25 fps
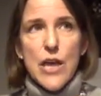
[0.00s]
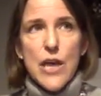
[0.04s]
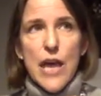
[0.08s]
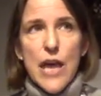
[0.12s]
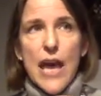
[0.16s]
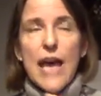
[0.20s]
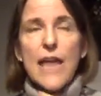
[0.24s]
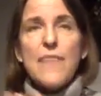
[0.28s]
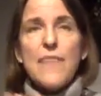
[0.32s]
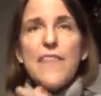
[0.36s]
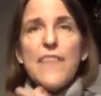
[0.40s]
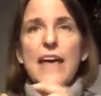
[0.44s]

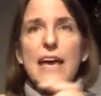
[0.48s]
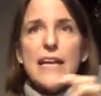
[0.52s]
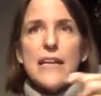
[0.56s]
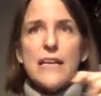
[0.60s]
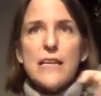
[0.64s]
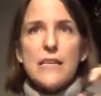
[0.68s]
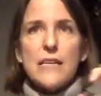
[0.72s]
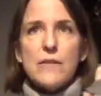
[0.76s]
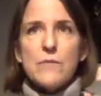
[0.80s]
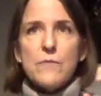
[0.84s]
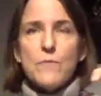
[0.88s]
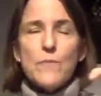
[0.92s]
And
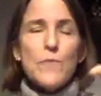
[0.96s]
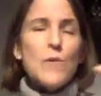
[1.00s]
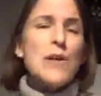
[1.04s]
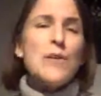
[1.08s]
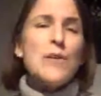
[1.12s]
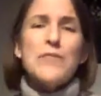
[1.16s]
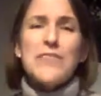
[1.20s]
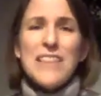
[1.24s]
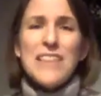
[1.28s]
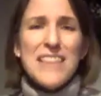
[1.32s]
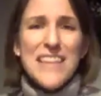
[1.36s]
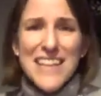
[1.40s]
then,
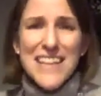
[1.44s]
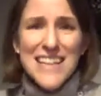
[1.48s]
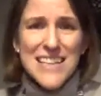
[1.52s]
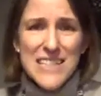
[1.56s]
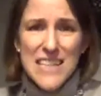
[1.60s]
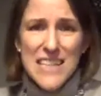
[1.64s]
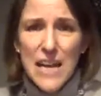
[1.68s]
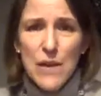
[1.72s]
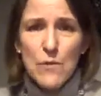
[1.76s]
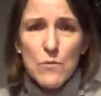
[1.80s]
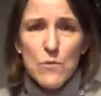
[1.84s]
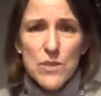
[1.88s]
well, the thing is,
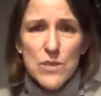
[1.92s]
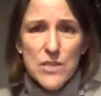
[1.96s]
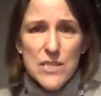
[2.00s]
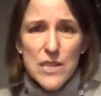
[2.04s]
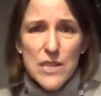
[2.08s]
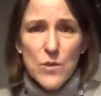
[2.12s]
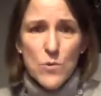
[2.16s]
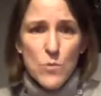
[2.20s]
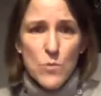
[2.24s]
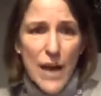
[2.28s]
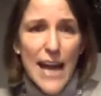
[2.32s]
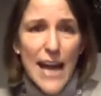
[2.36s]
I was
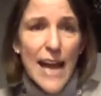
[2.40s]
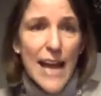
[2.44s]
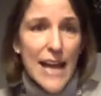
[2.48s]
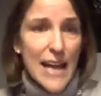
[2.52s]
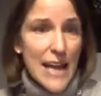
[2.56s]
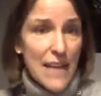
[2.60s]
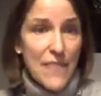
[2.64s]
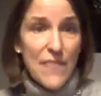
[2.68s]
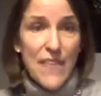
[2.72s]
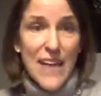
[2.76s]
away, and